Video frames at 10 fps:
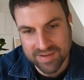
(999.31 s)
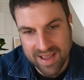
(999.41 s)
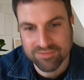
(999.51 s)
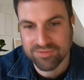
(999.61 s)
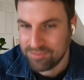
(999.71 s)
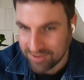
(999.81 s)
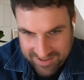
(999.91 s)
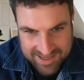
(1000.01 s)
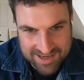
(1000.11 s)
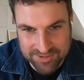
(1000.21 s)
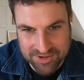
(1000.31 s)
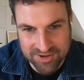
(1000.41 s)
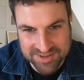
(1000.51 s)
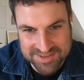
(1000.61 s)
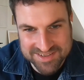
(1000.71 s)
everyone I came
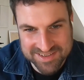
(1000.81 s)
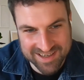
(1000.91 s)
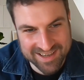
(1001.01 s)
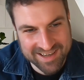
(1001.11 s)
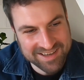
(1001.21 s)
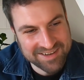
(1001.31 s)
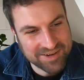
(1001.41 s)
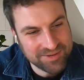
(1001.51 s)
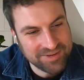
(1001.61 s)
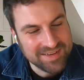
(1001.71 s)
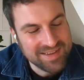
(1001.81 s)
across, you know.